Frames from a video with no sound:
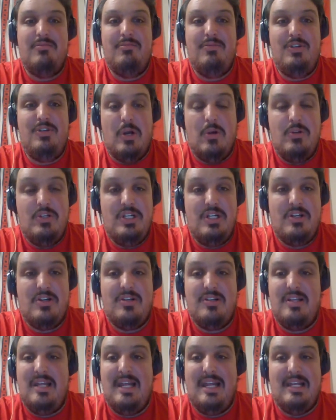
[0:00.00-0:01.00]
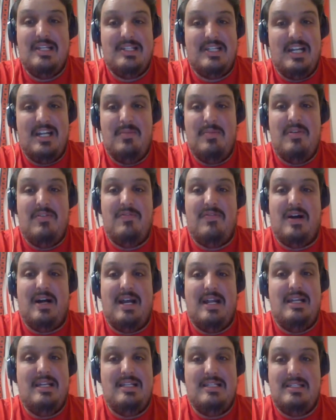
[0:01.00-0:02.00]
Go do your thing. It's going to be
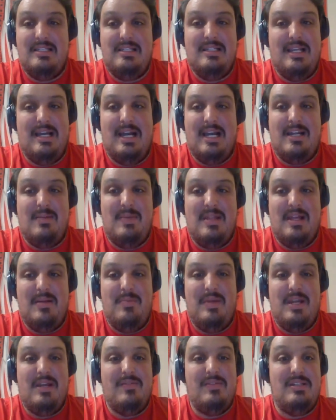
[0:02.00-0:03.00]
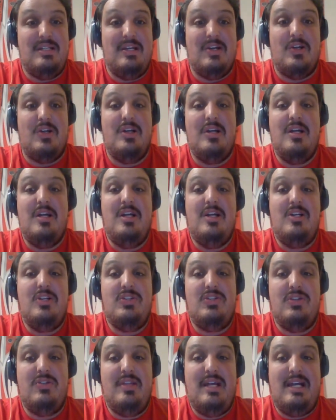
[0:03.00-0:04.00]
fine. It's not going to be that big of a deal.
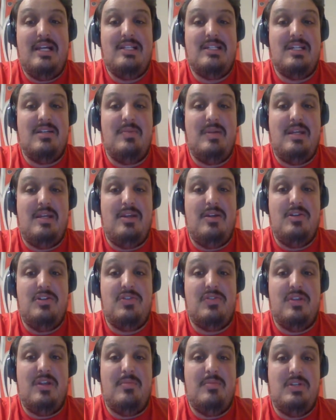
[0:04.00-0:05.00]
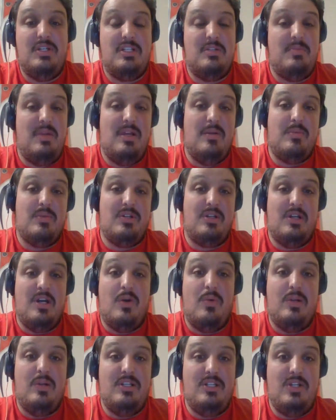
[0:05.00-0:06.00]
So that's going to be huge for them just to be able to
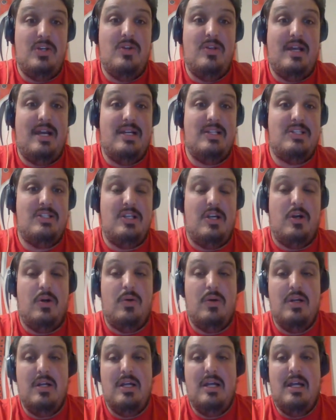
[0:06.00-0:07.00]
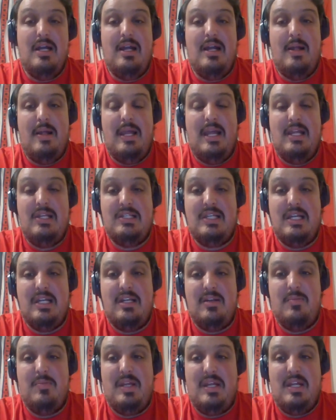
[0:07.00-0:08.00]
go and do that. So it's going
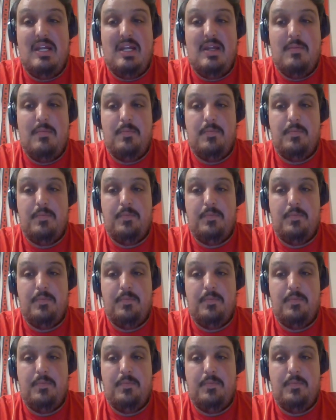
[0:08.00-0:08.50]
to be